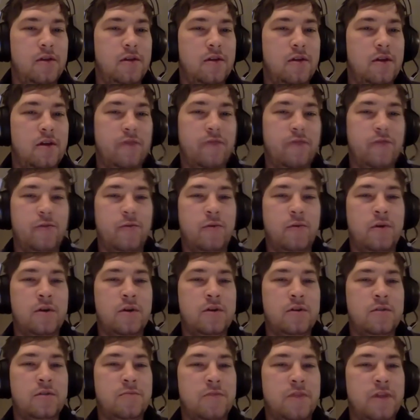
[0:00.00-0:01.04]
If you want
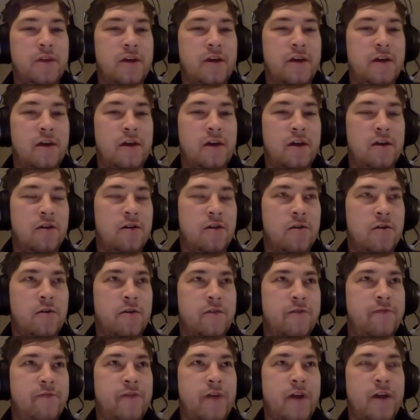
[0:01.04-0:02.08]
to play, you know,
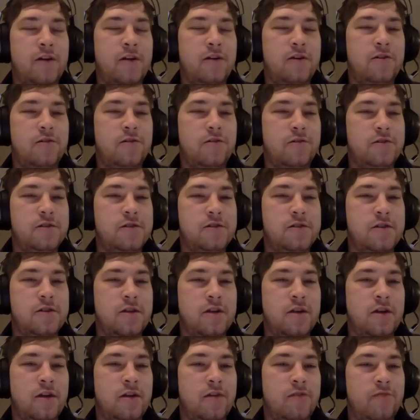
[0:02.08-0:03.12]
a fighter who uses
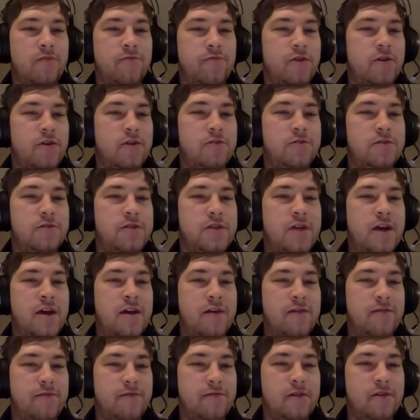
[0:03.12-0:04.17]
an inferno
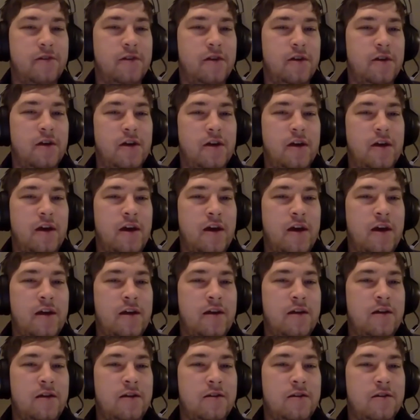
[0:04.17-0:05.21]
staff
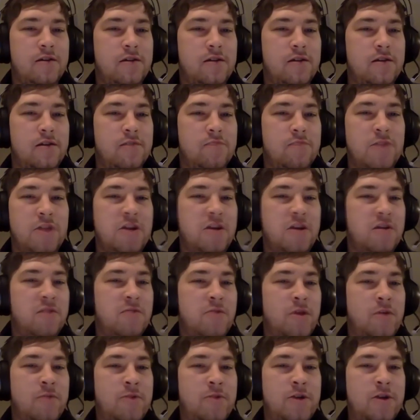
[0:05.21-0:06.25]
and medium
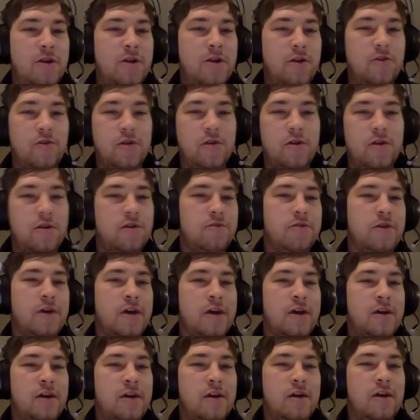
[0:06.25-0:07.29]
armor, you can do
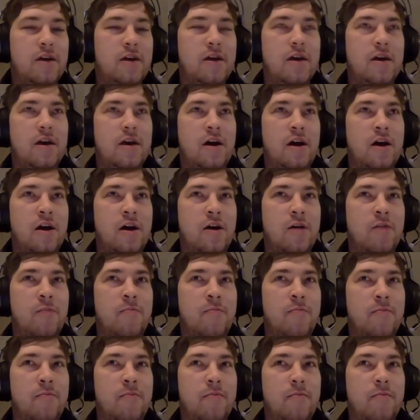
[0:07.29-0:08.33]
it.
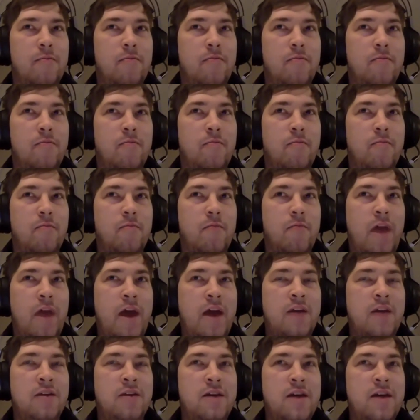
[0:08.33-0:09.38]
Um,
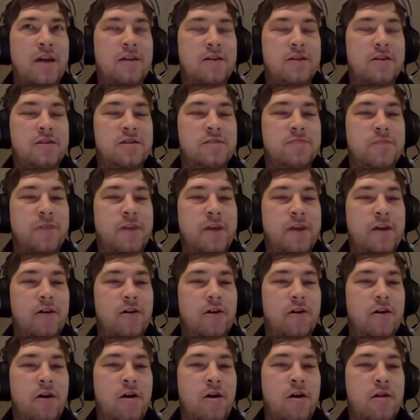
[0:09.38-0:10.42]
and yet, despite
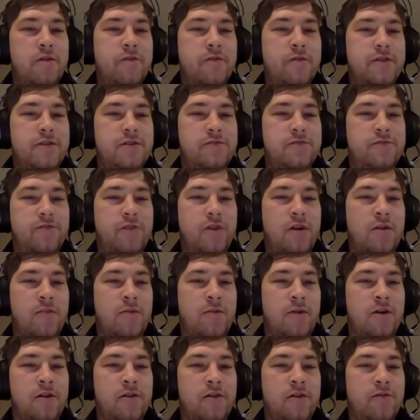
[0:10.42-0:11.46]
all of this freedom,
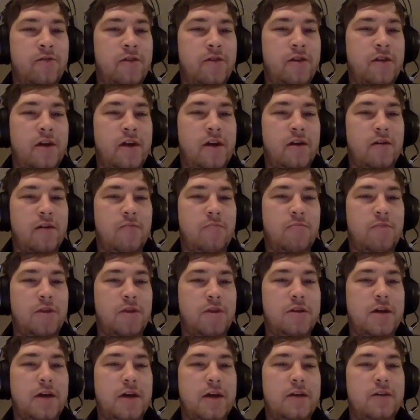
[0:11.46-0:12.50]
all of the like
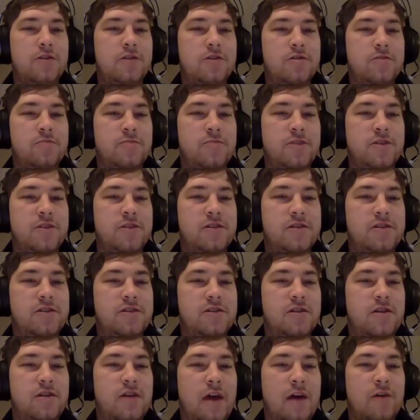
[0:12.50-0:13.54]
potential builds
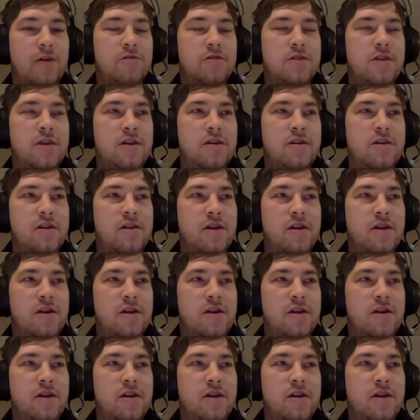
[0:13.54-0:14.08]
out there,